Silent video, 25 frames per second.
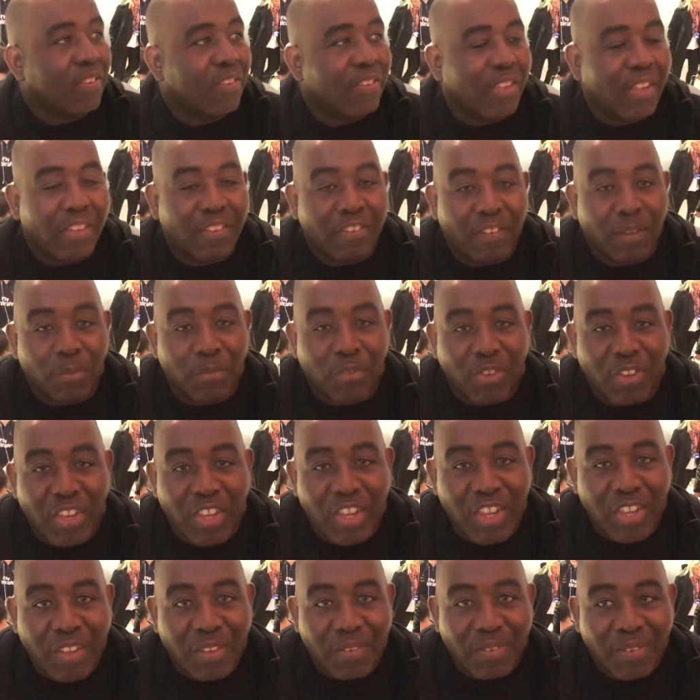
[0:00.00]
Had something to
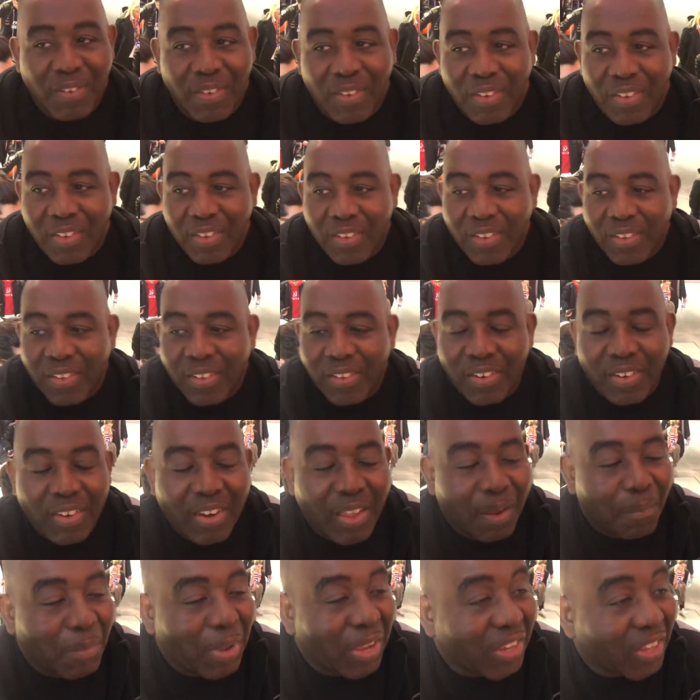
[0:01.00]
eat.
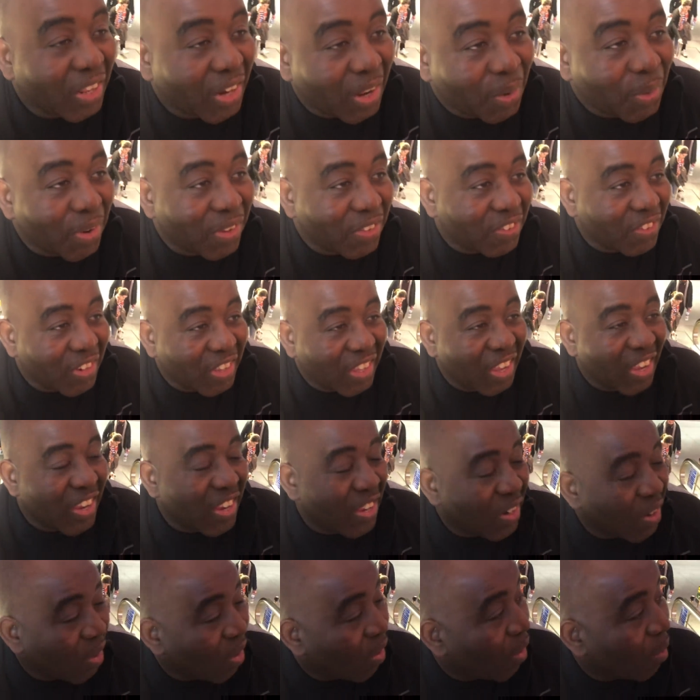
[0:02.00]
Now making our way to the gate.
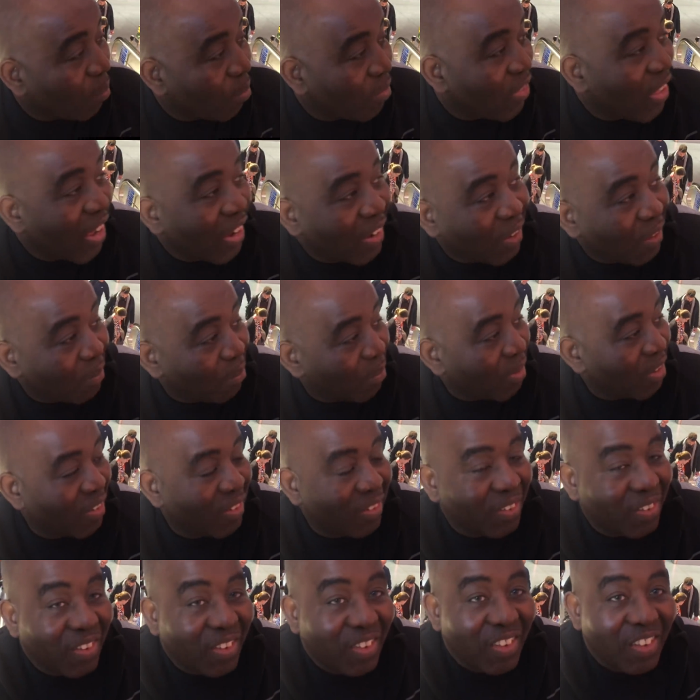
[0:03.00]
You know, I'm knackered, man.
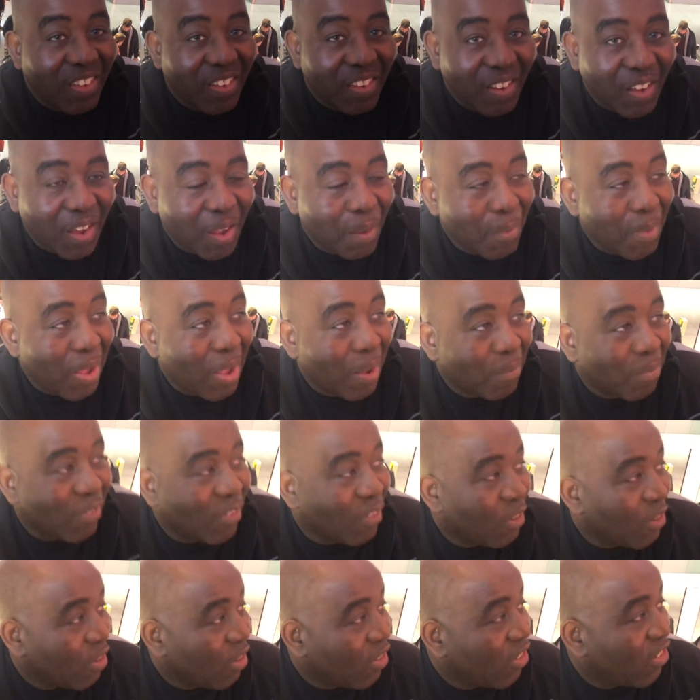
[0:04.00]
I'm
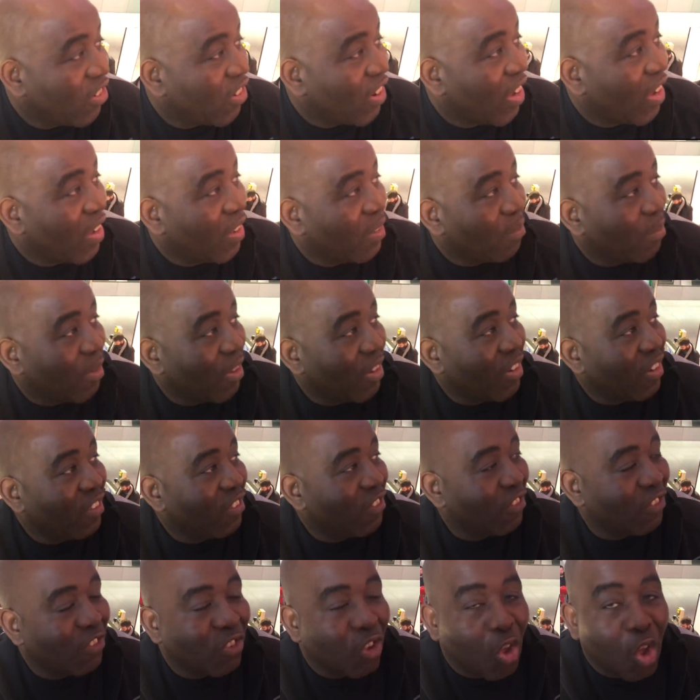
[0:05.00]
absolutely shattered, man.
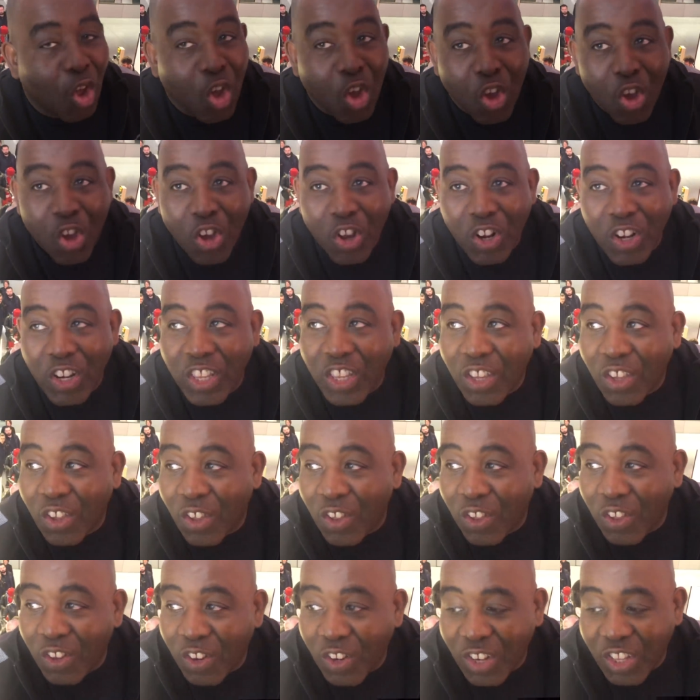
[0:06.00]
This is early,
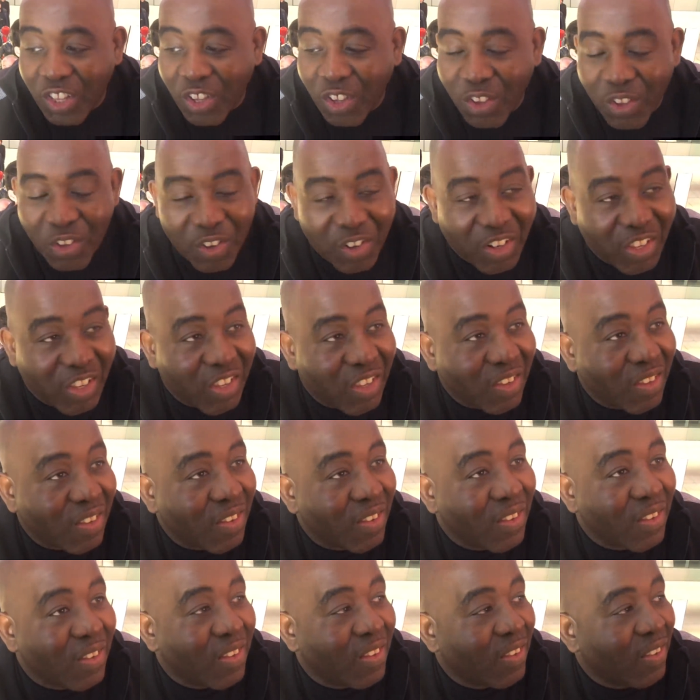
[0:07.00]
early, early.
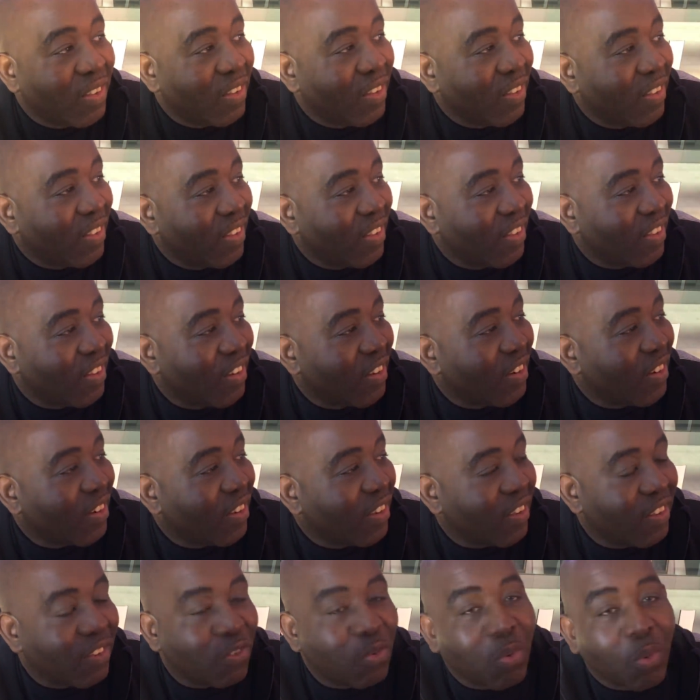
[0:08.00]

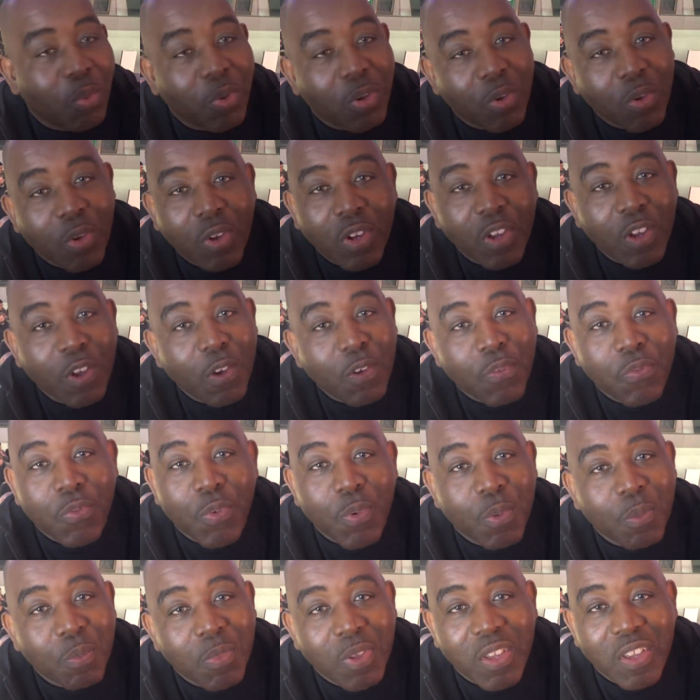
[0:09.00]
That's what we've got to go
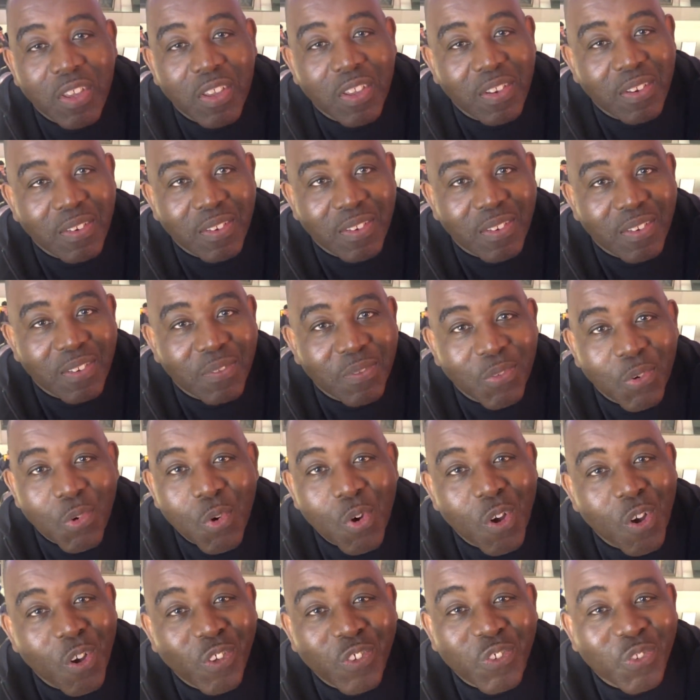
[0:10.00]
through, man, for
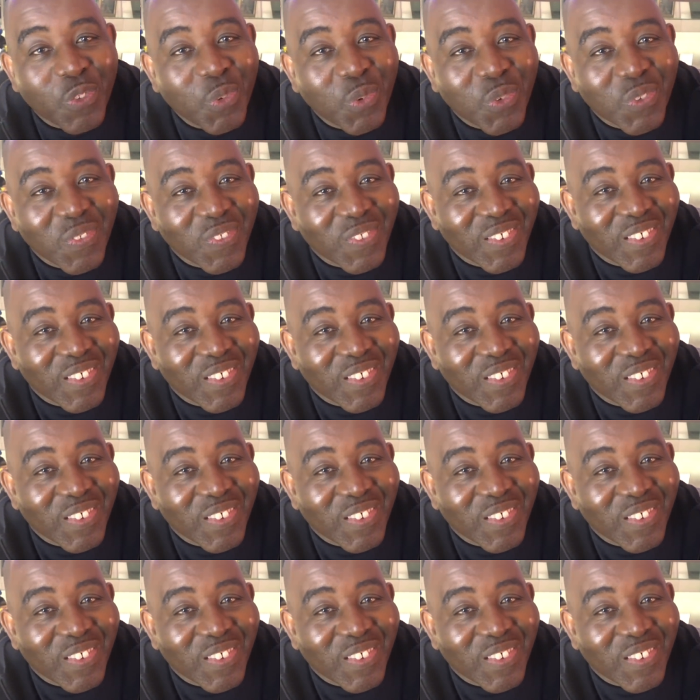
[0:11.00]
Arsenal.